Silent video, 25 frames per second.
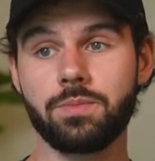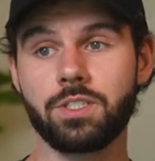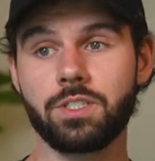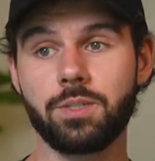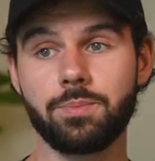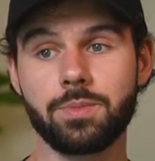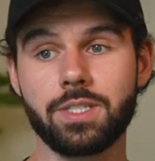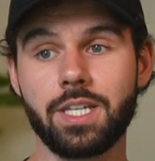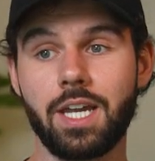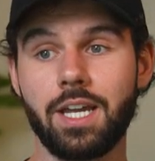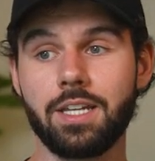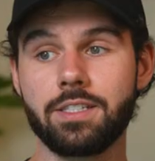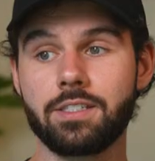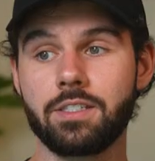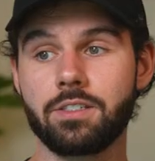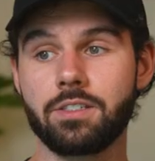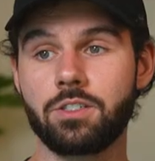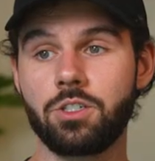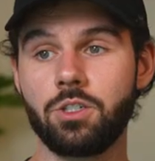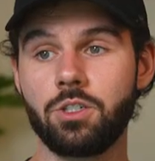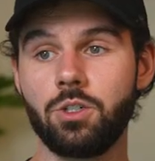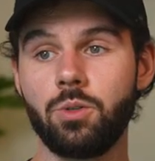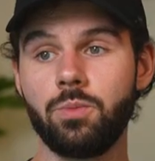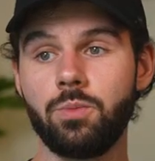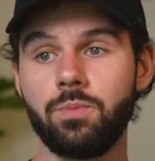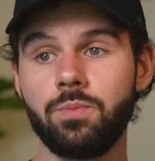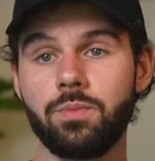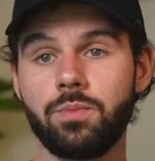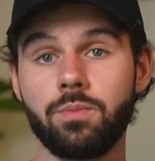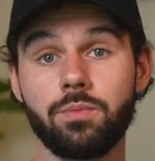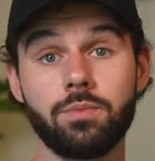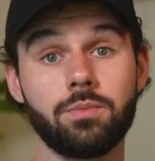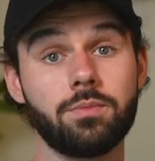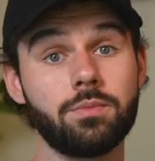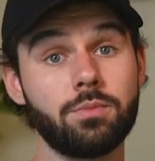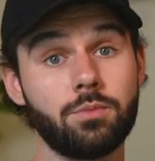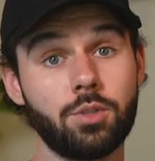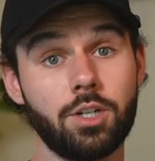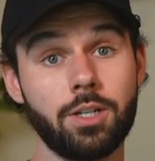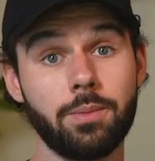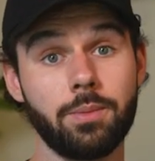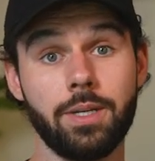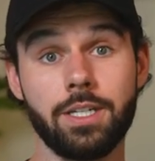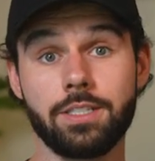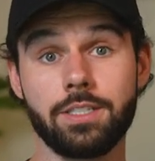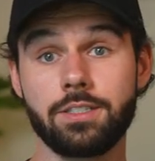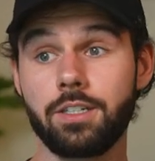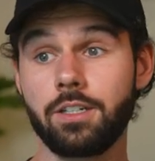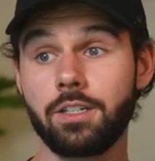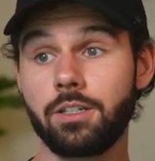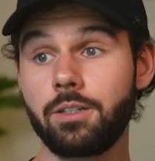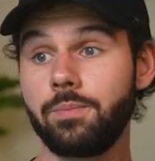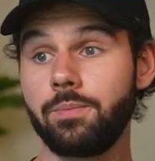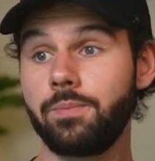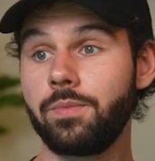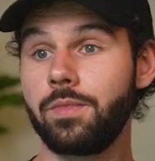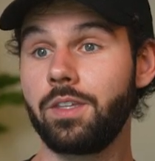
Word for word: some sizes too, pretty basic.